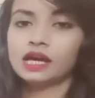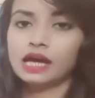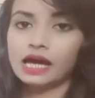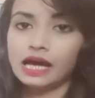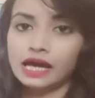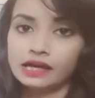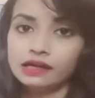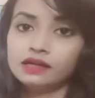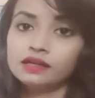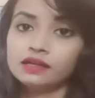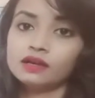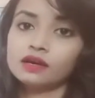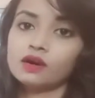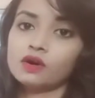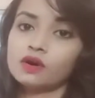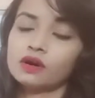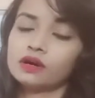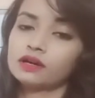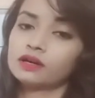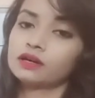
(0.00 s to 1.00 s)
And
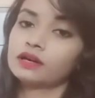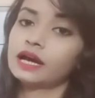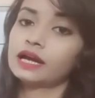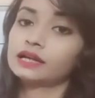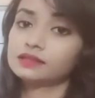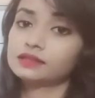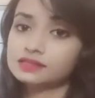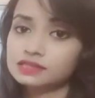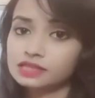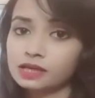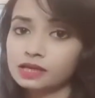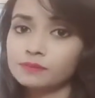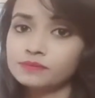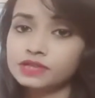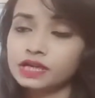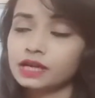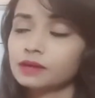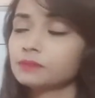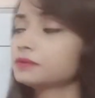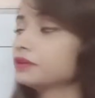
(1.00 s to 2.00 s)
at the same
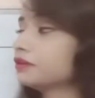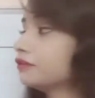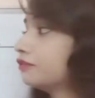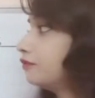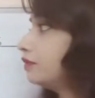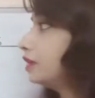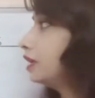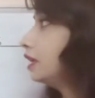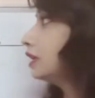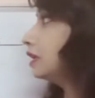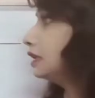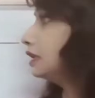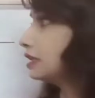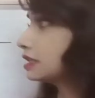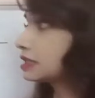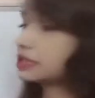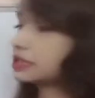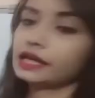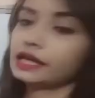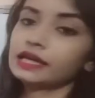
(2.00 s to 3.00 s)
time, if we
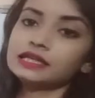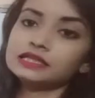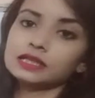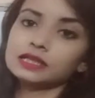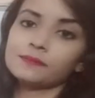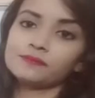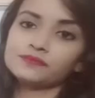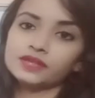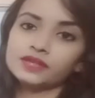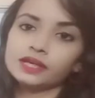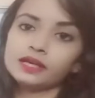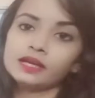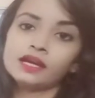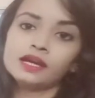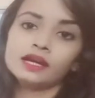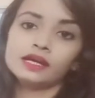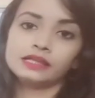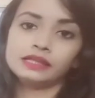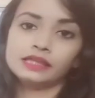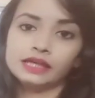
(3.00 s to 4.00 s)
dislike something,
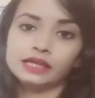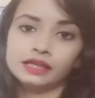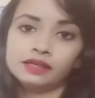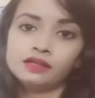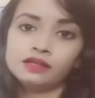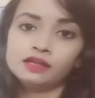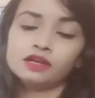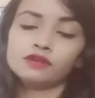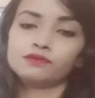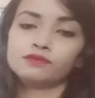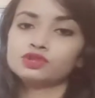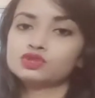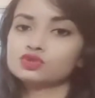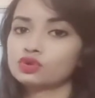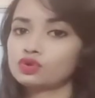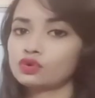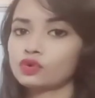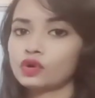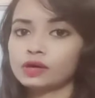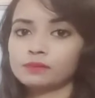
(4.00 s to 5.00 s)
then we
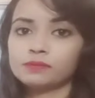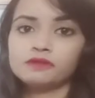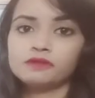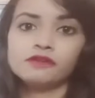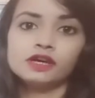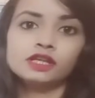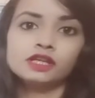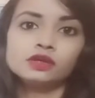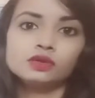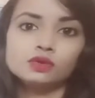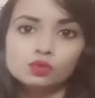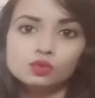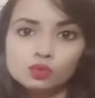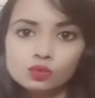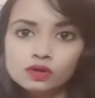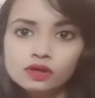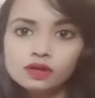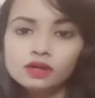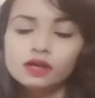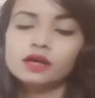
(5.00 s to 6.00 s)
should not be very
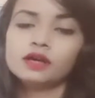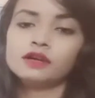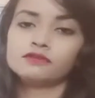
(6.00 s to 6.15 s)
rude.